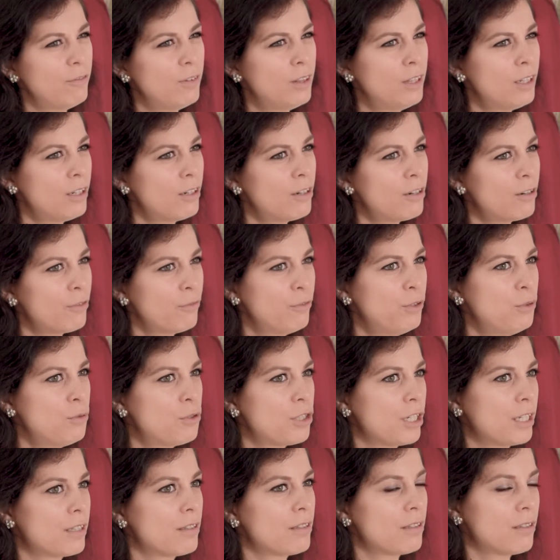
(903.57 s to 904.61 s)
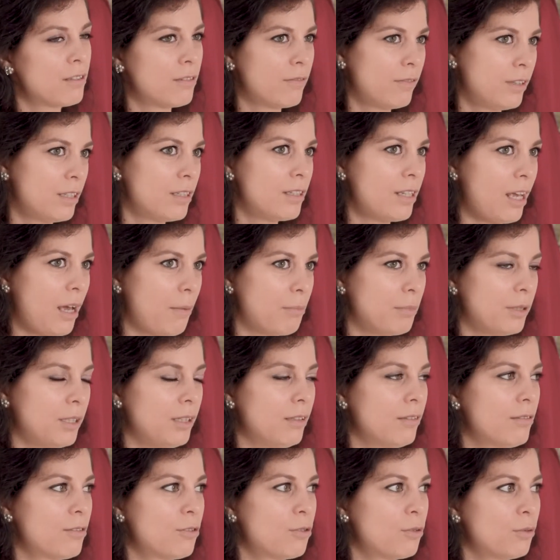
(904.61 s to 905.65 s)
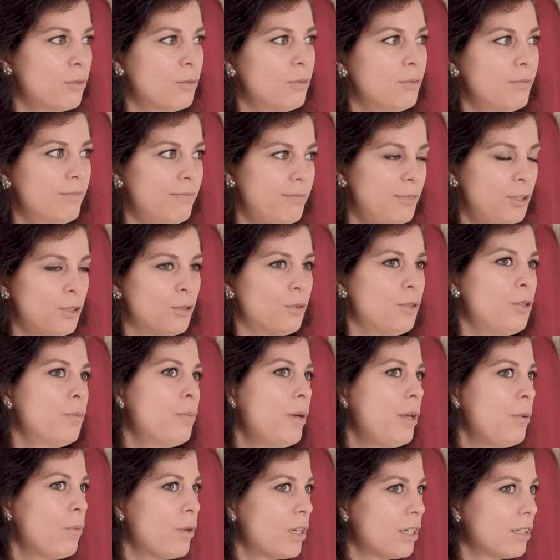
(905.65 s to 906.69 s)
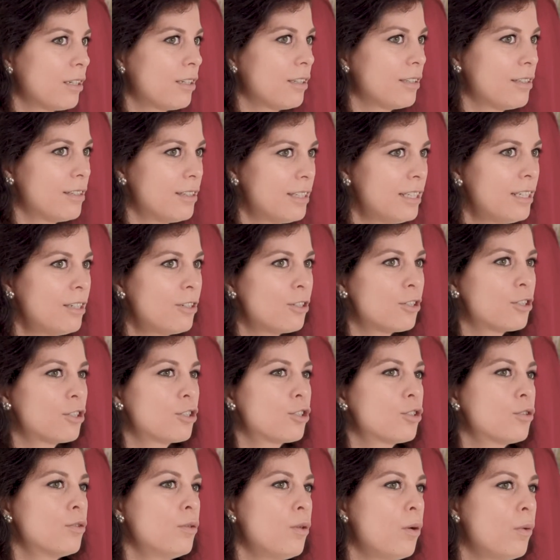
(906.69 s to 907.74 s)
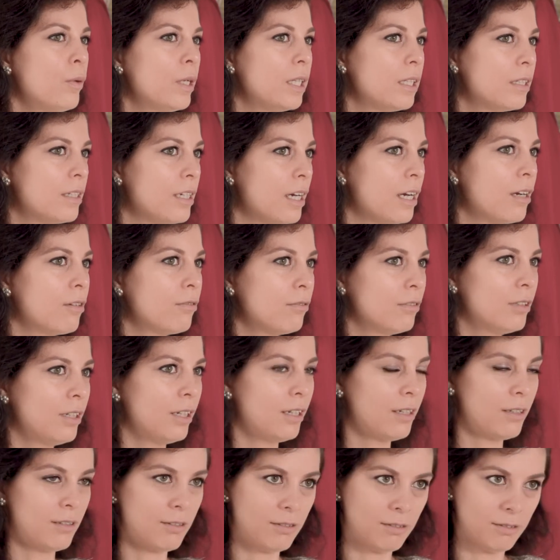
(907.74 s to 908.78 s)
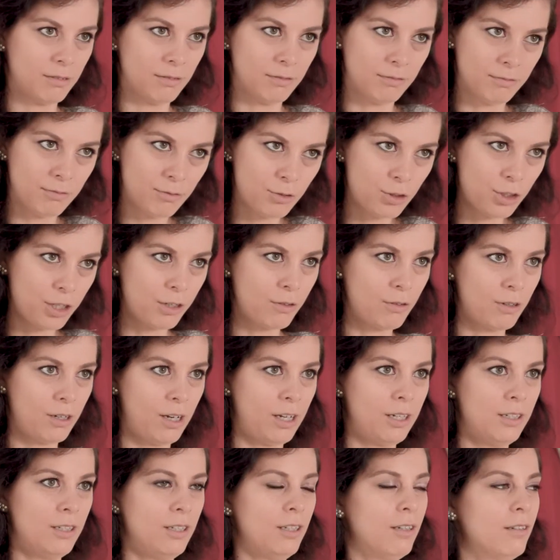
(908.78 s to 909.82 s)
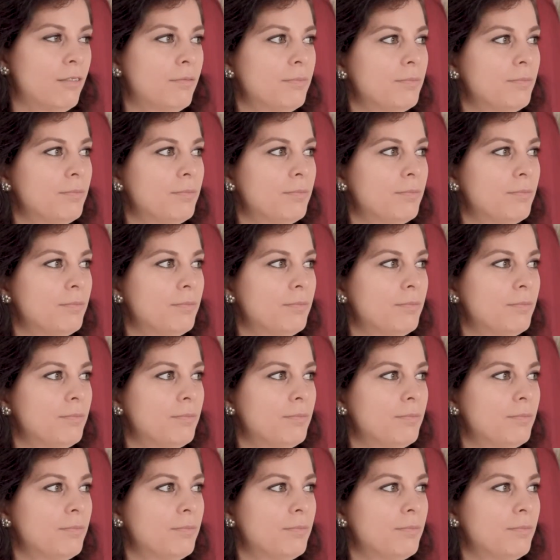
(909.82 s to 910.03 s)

there are a few chances of this happening. So, you know, you may want to consider slowing down as a general idea.